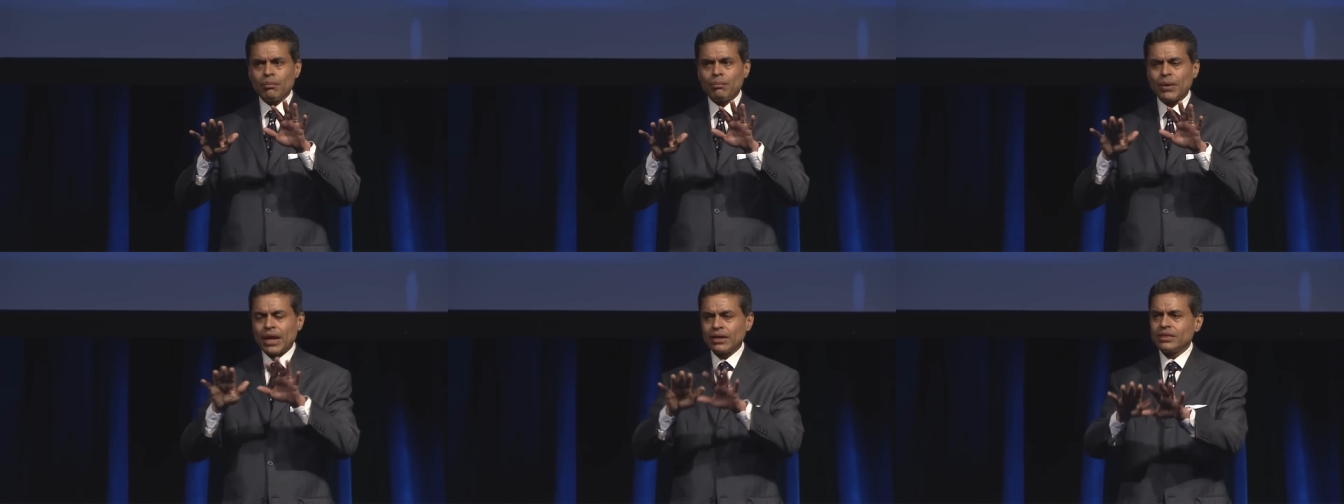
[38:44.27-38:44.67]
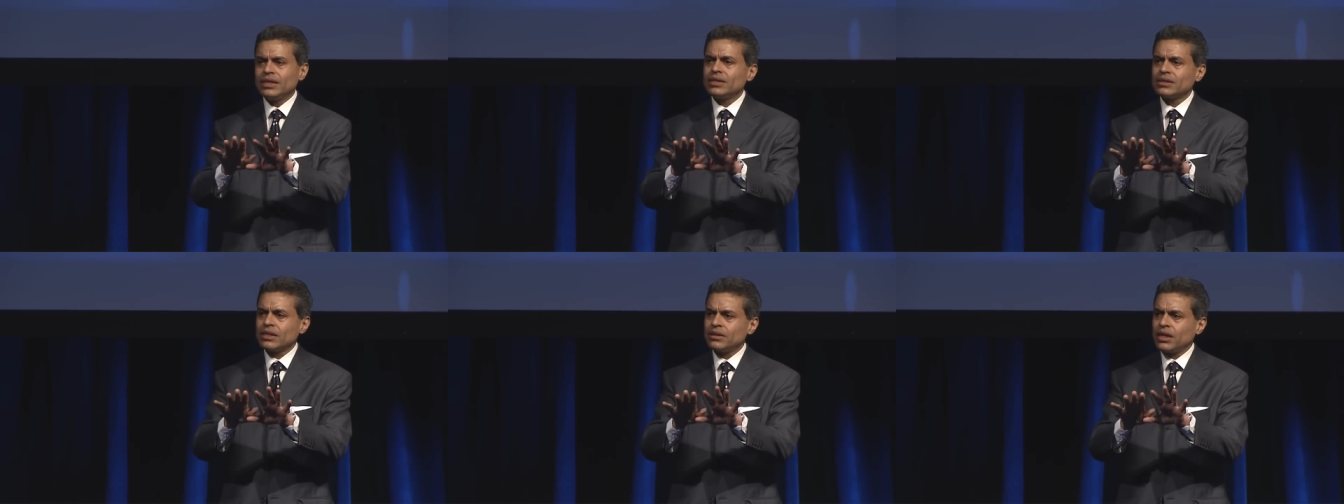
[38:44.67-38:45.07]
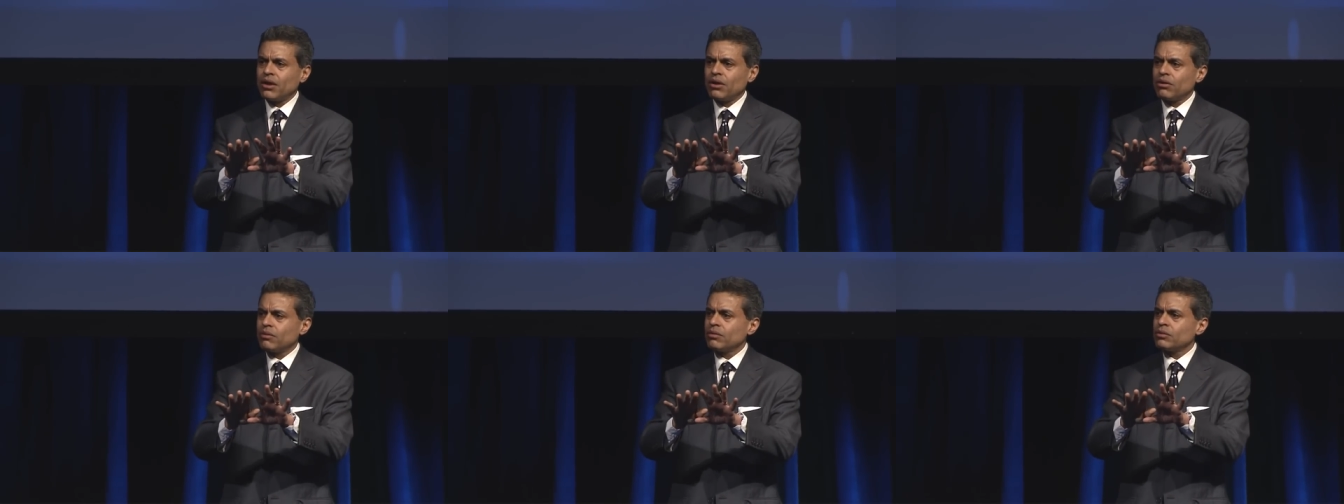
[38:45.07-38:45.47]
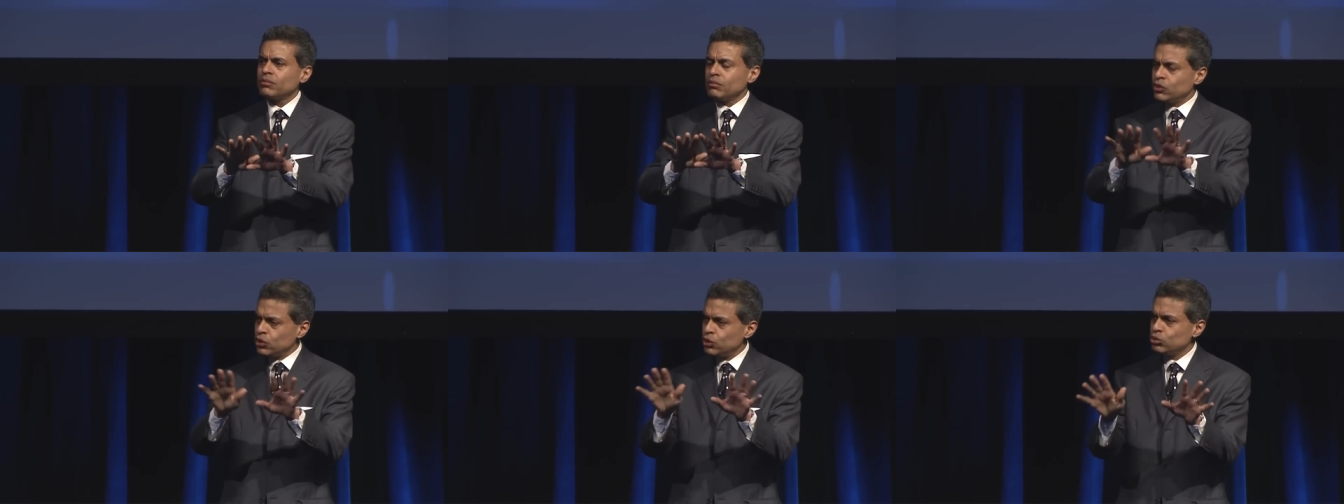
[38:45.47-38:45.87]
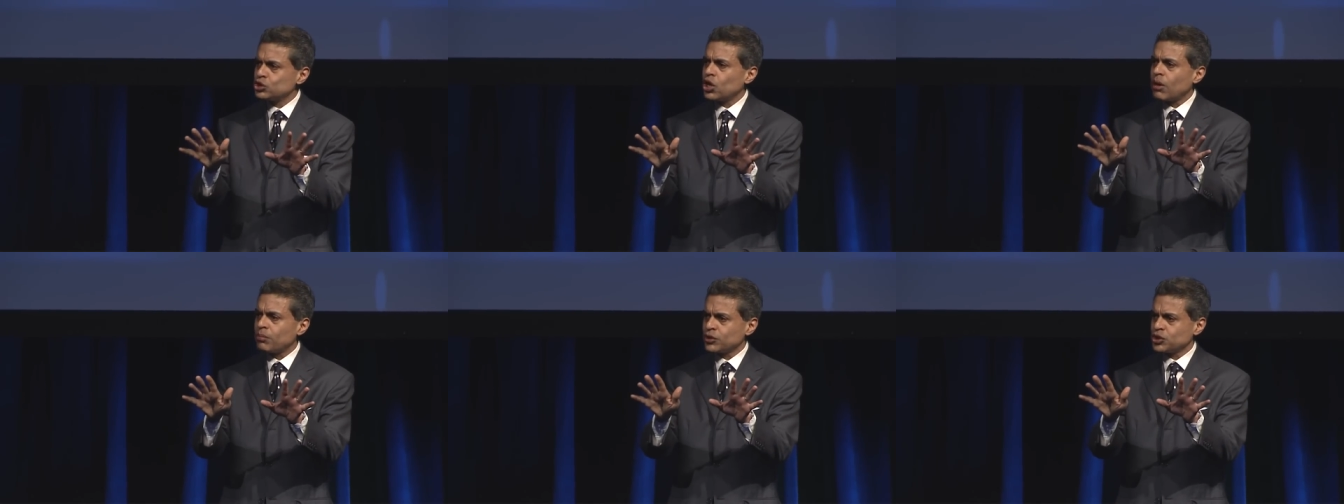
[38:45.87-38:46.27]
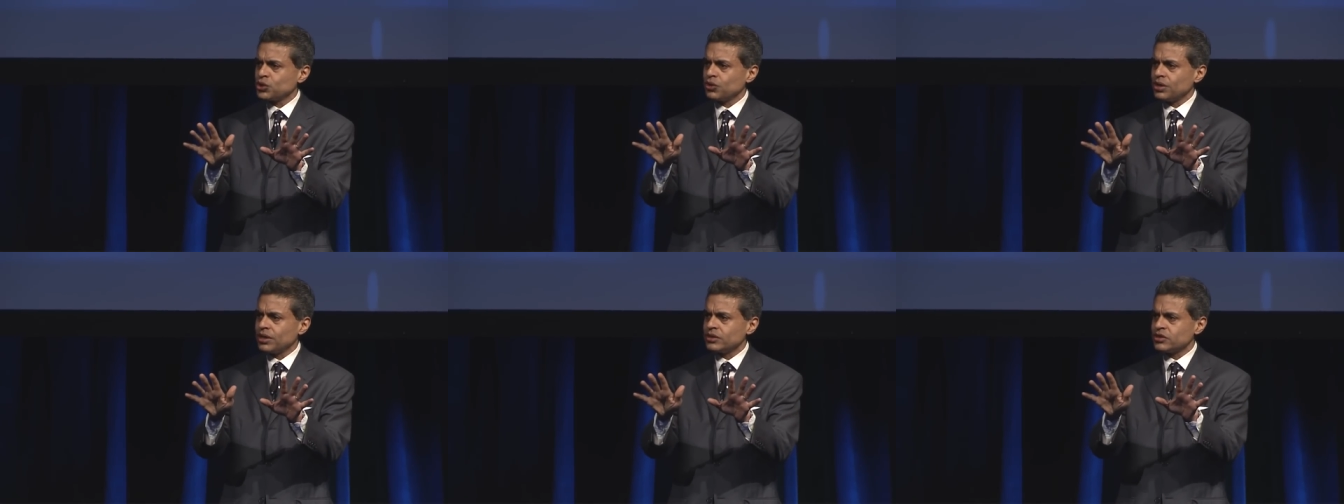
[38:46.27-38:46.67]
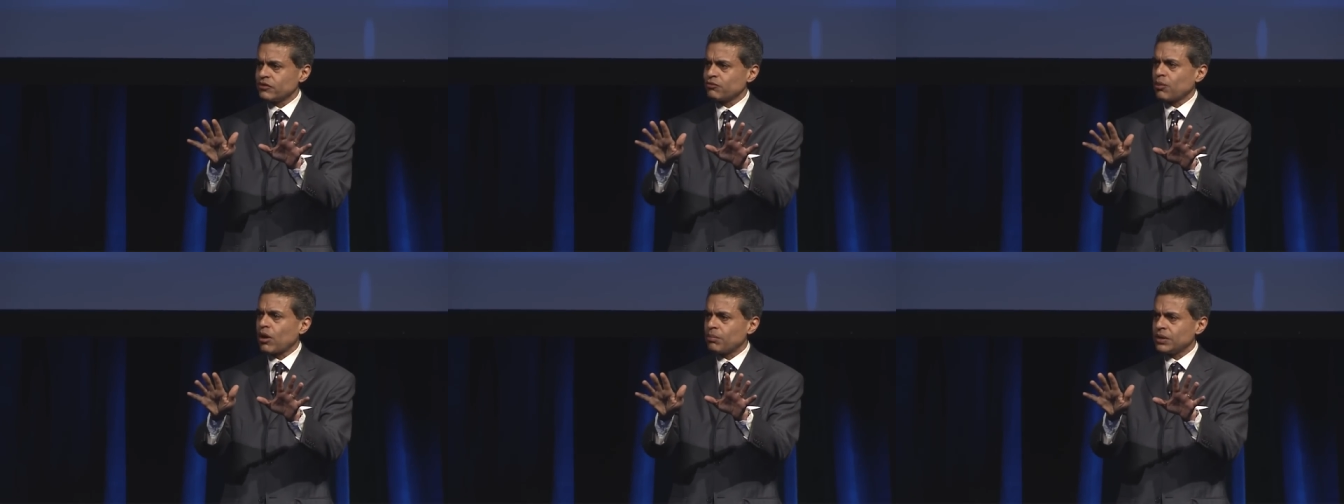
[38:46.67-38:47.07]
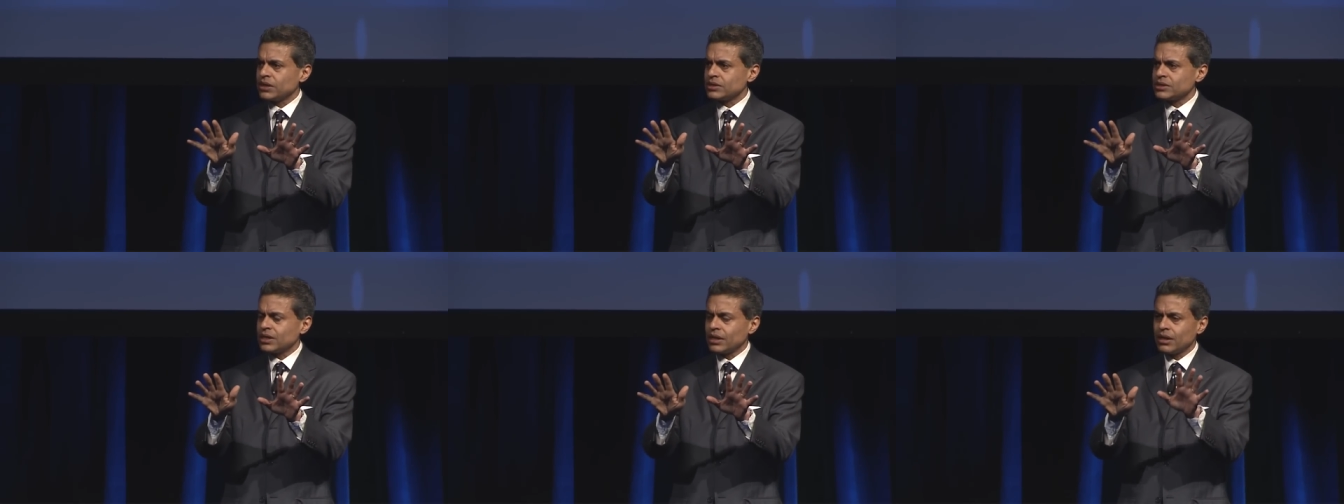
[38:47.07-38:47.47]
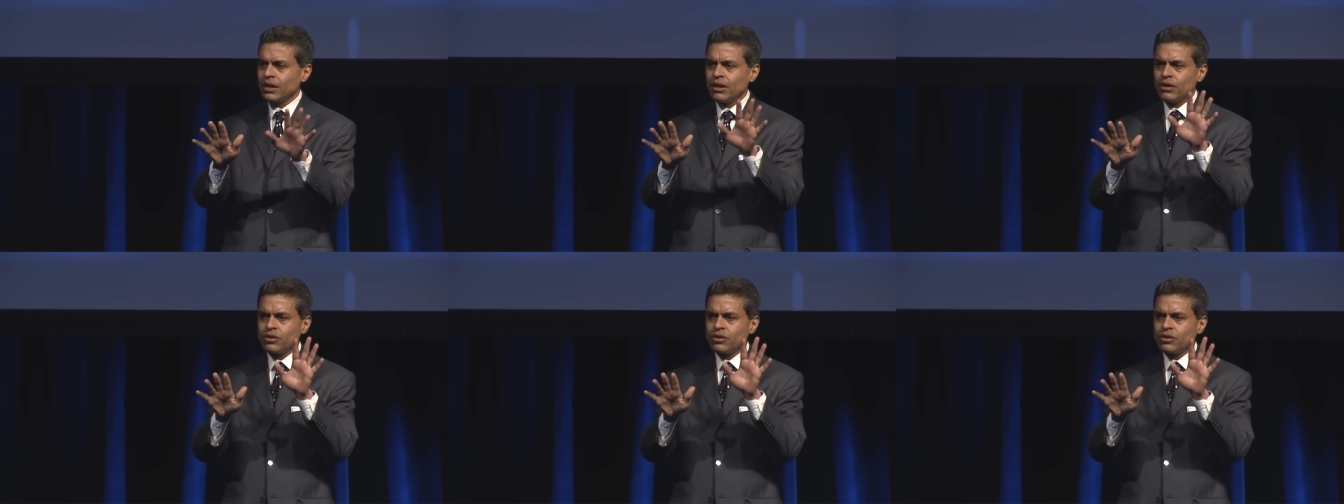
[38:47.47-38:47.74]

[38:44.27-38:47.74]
but I think that they are huge opportunities if properly seen.